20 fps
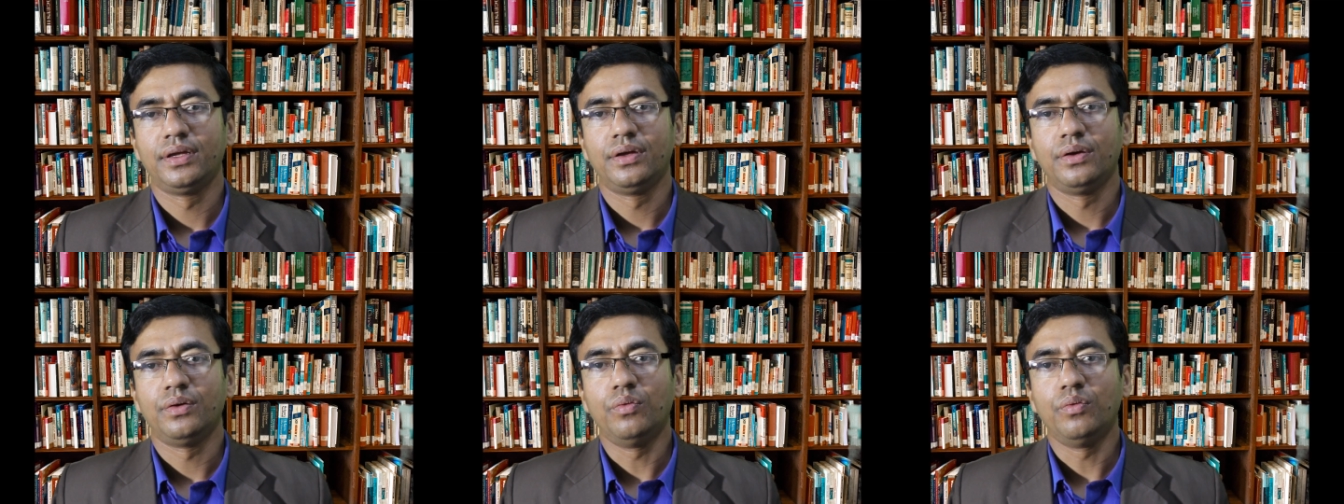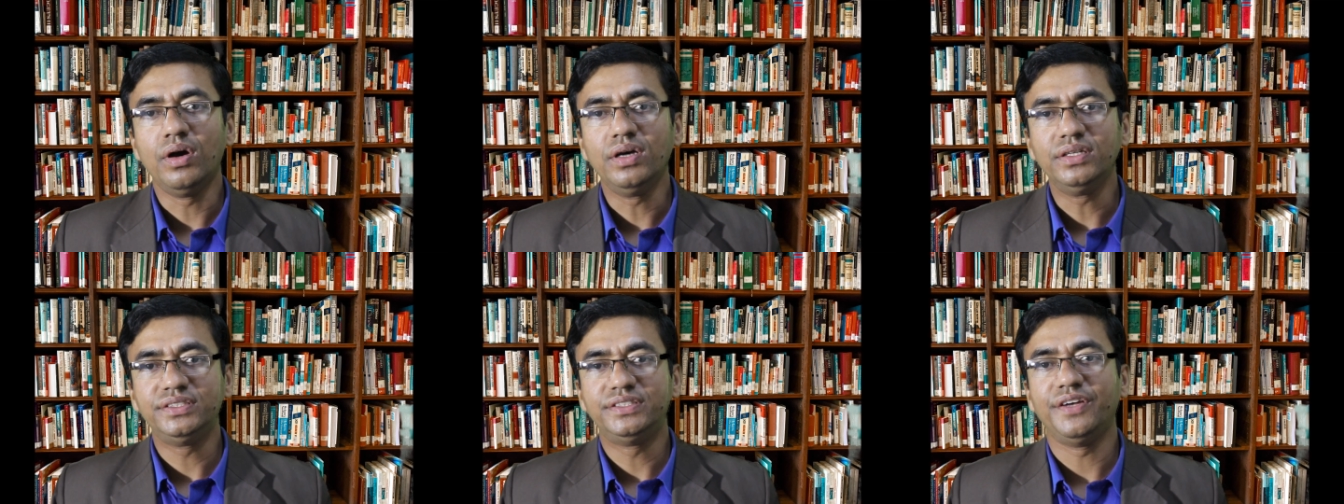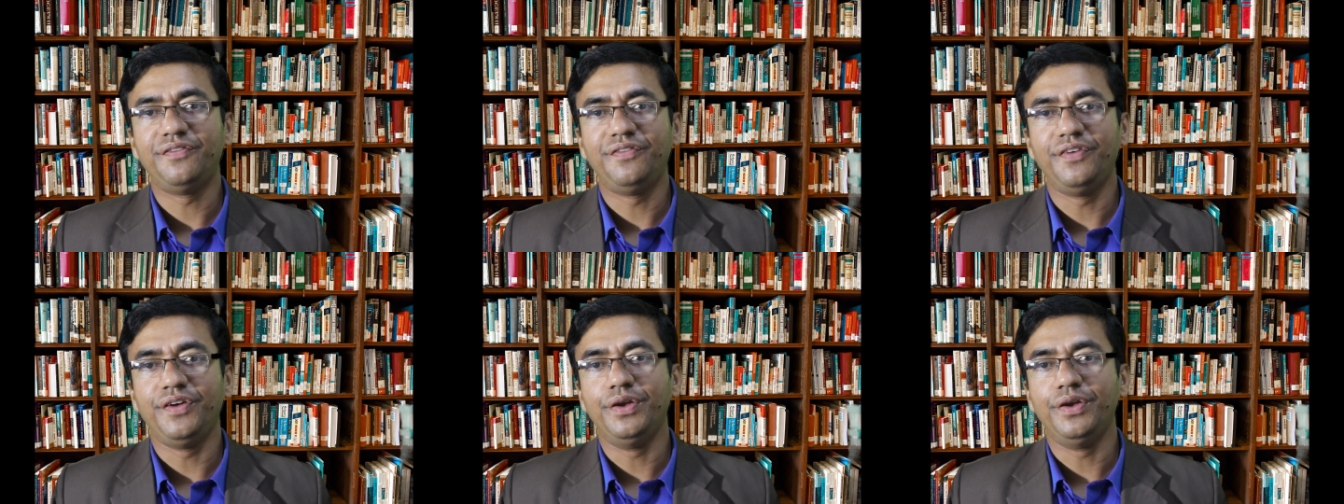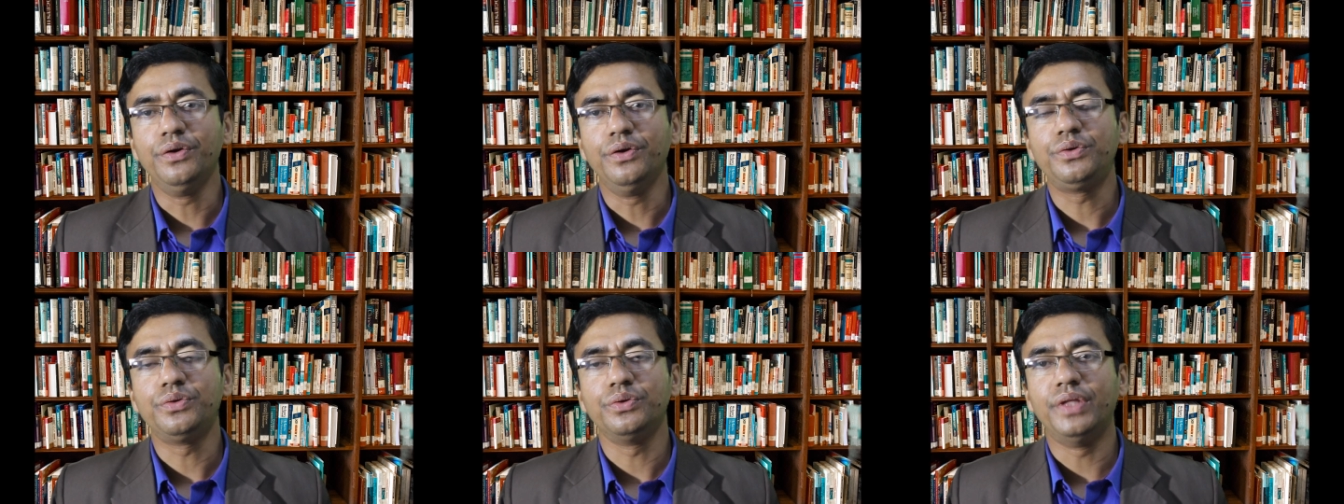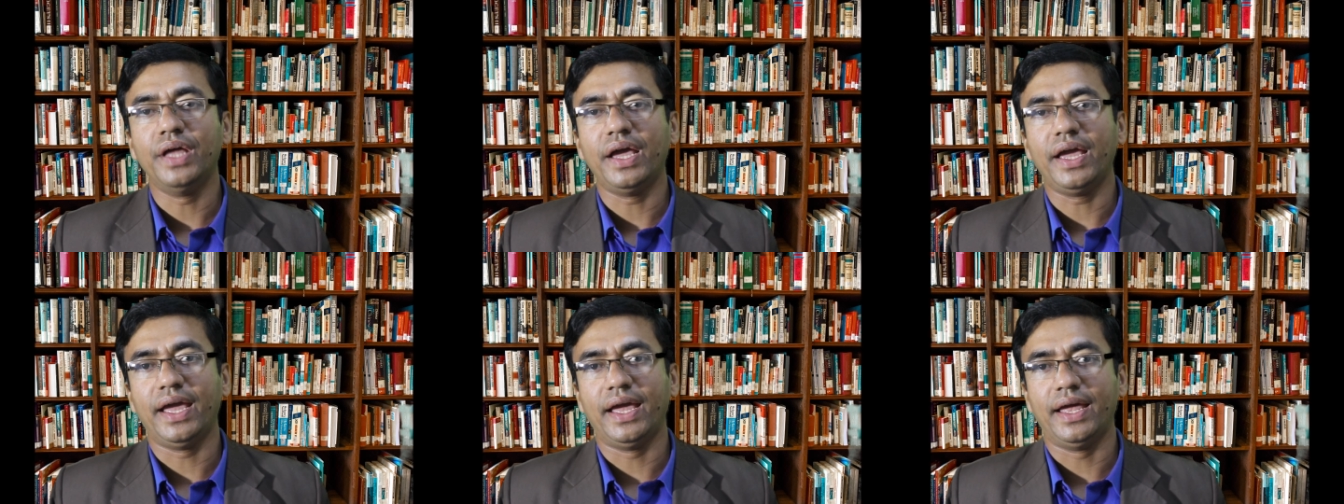Watch the video to the
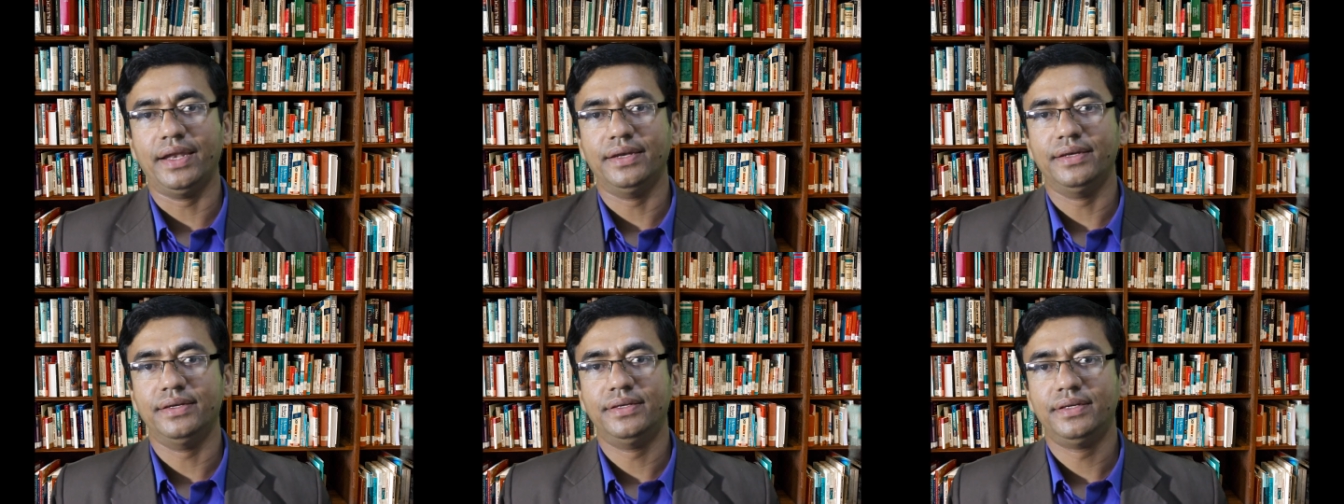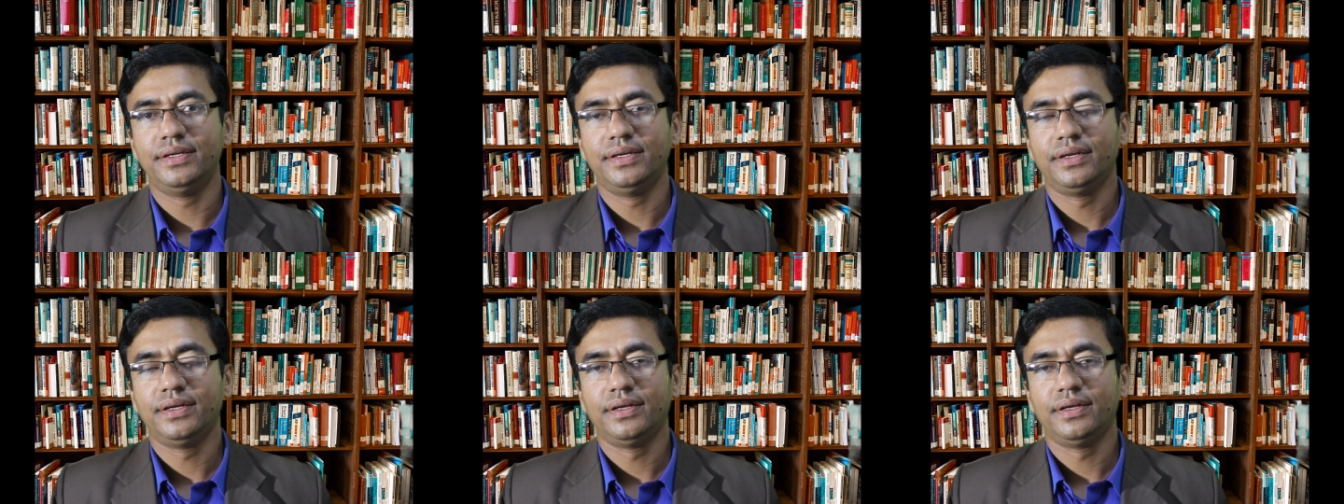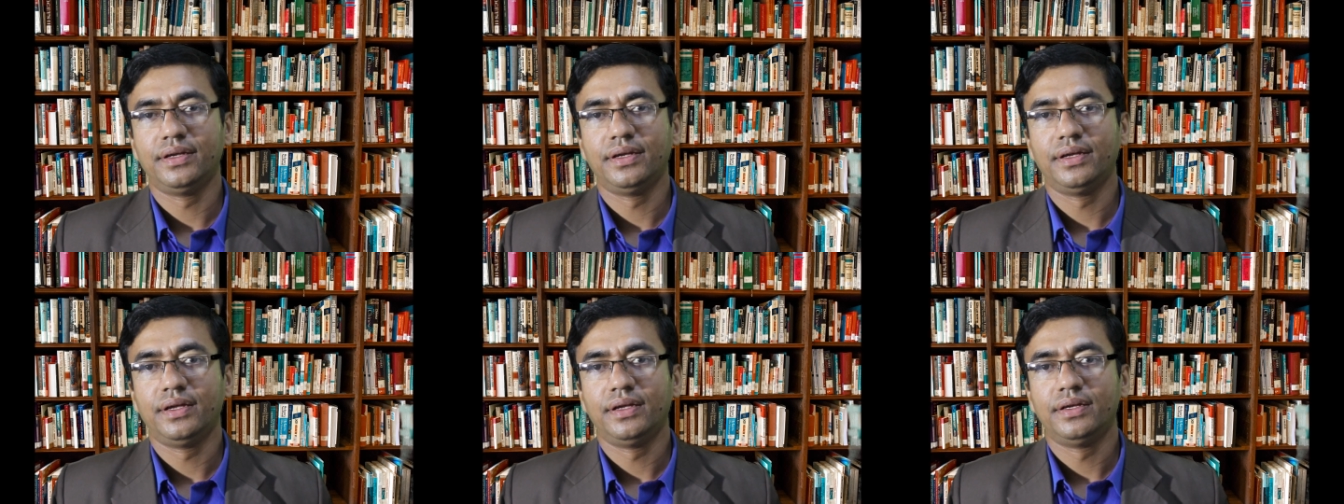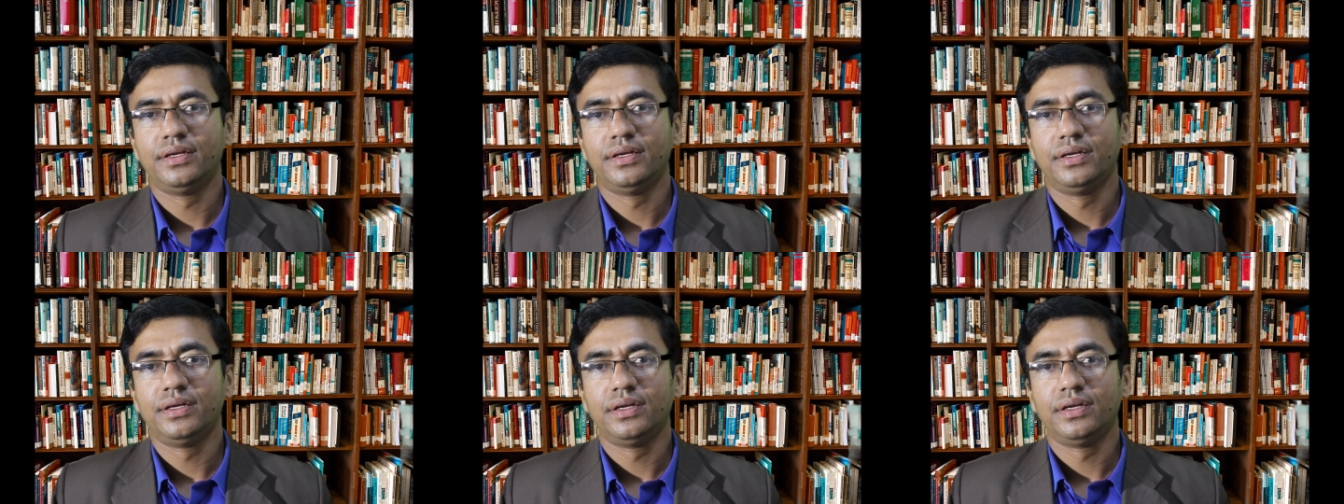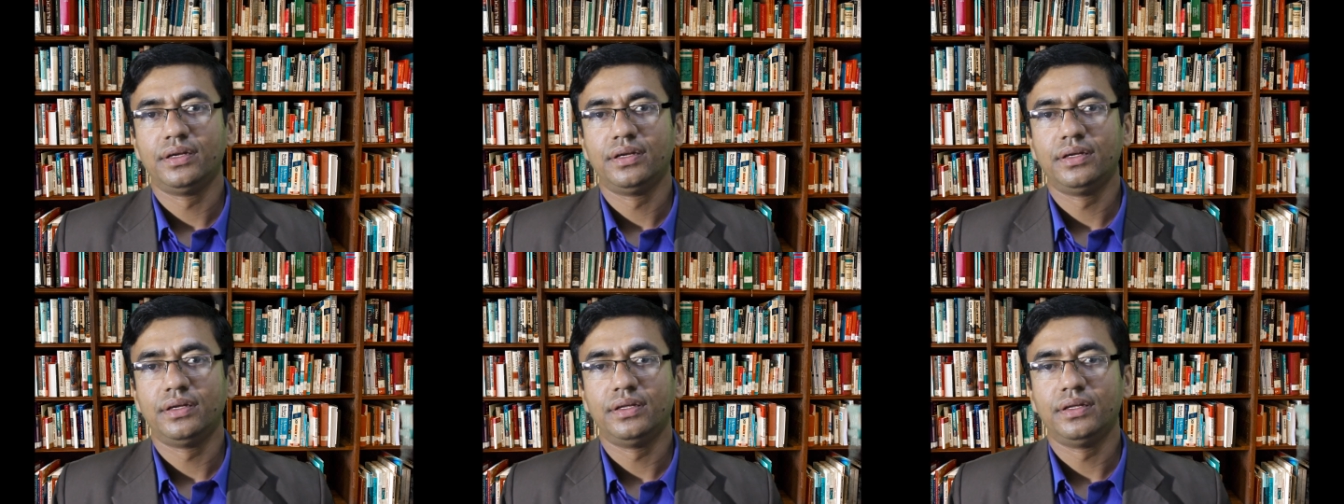end.
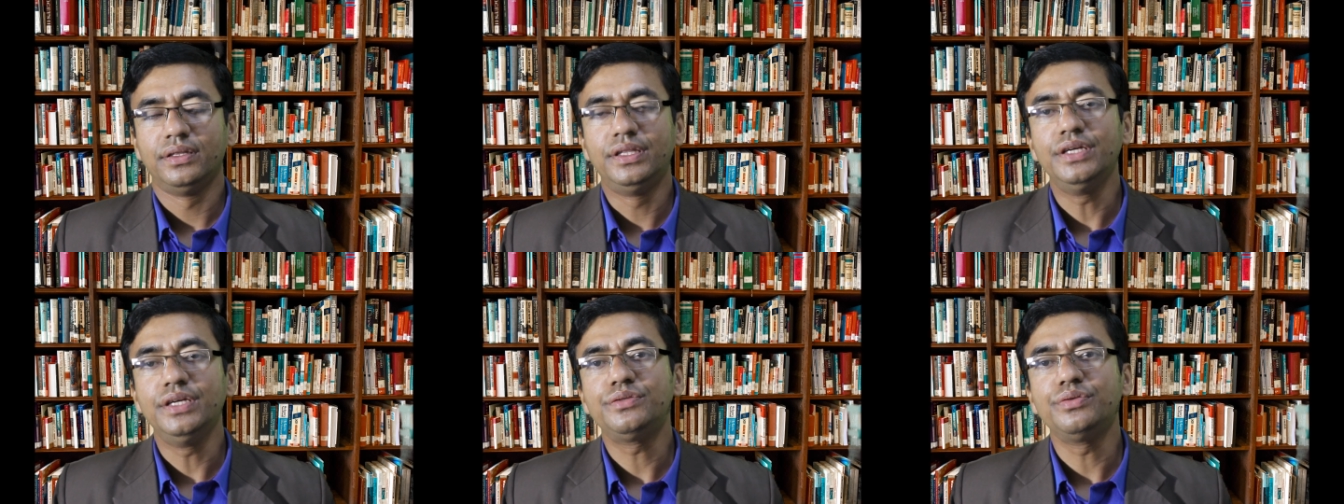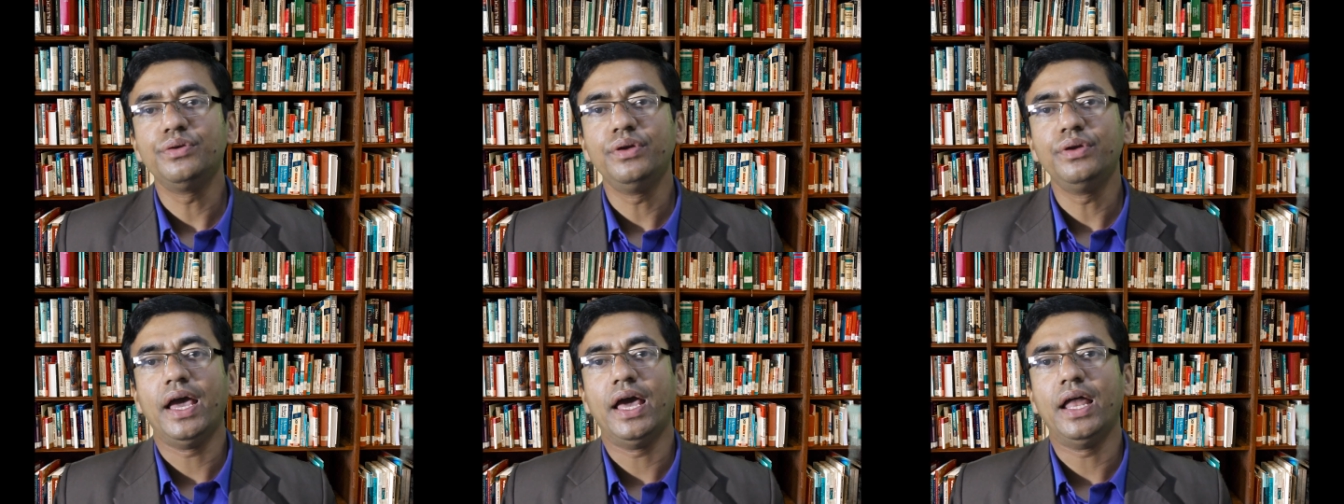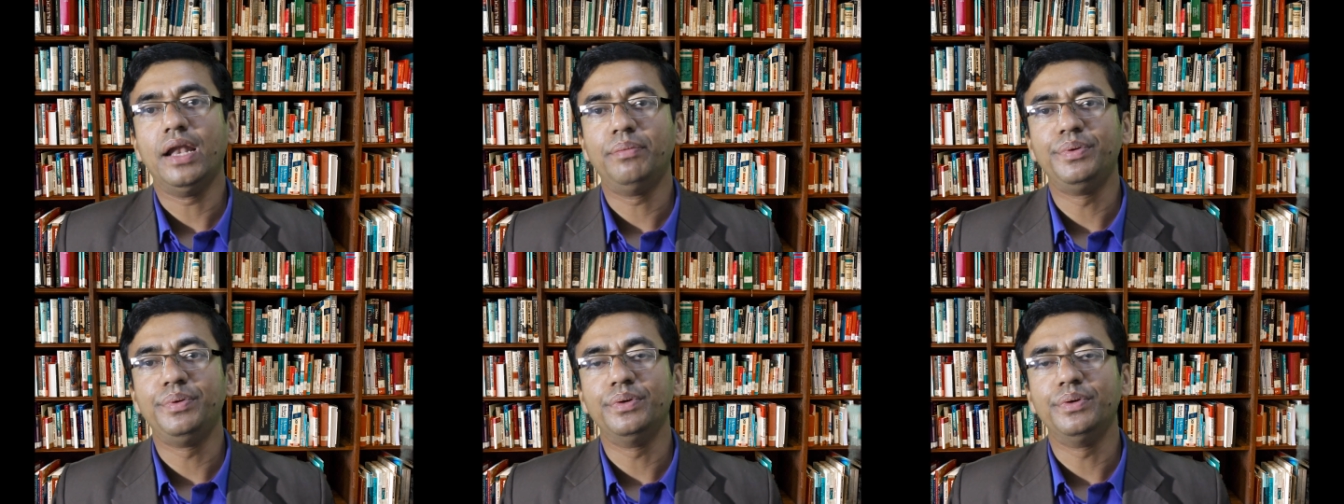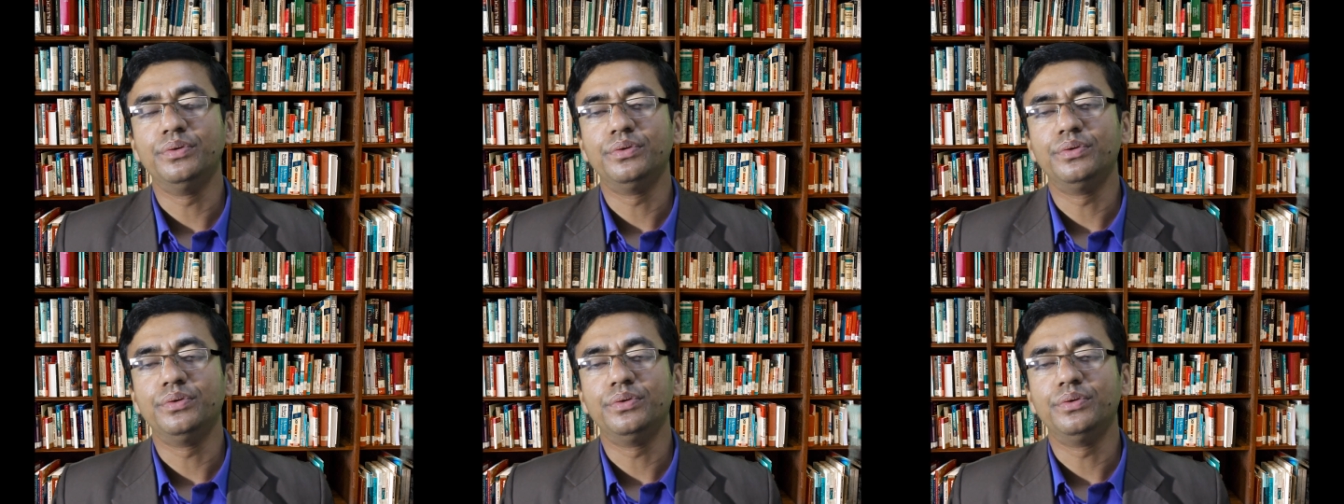This will help you